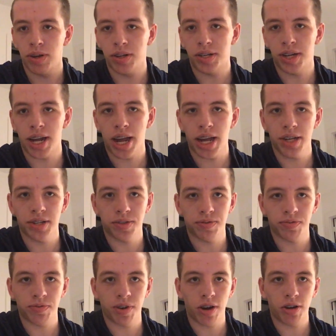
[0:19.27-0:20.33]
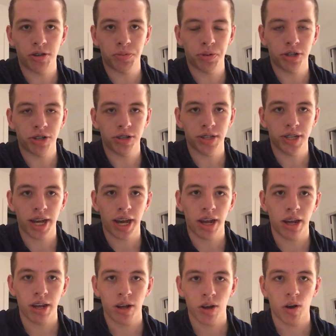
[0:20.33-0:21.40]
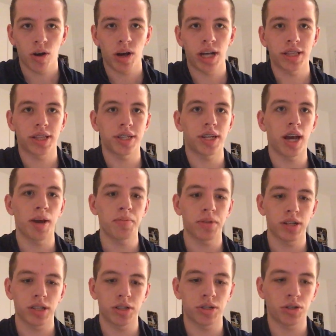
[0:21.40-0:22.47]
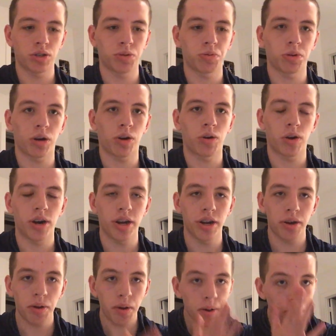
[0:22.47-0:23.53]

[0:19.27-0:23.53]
Today is a very special day at the time that this is recorded.